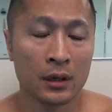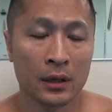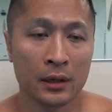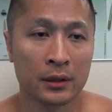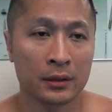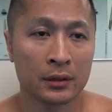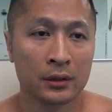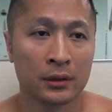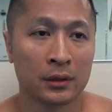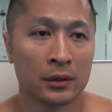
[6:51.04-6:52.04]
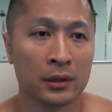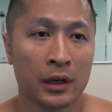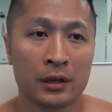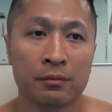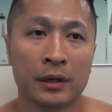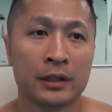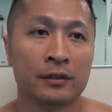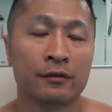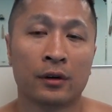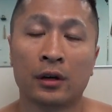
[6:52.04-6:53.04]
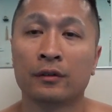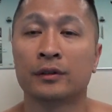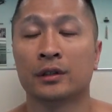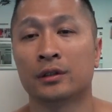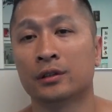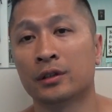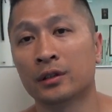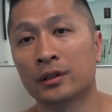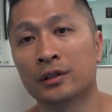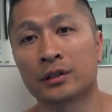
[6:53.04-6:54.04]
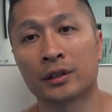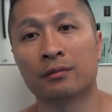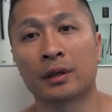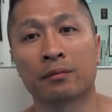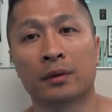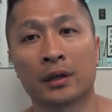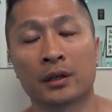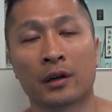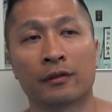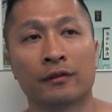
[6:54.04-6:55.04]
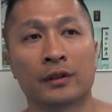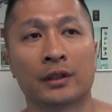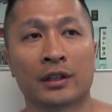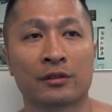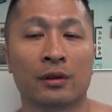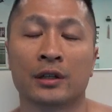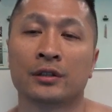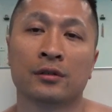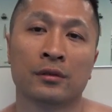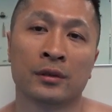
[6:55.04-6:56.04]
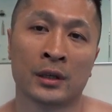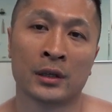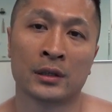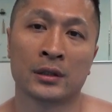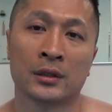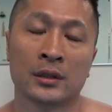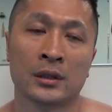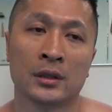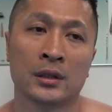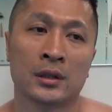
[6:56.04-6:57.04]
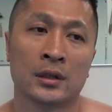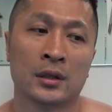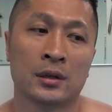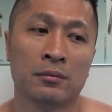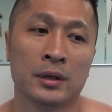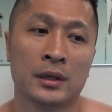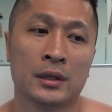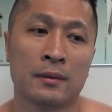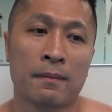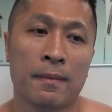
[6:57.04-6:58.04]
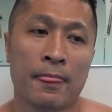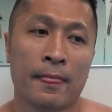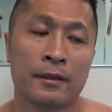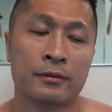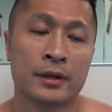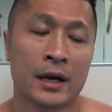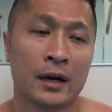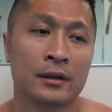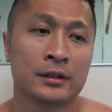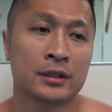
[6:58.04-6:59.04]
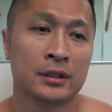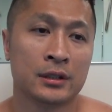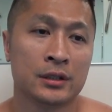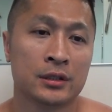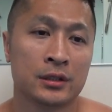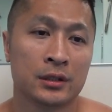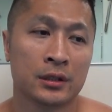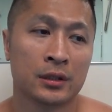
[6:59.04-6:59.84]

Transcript: and everybody involved in the in it is gonna make money off of it. That's why it's going on. But the reality is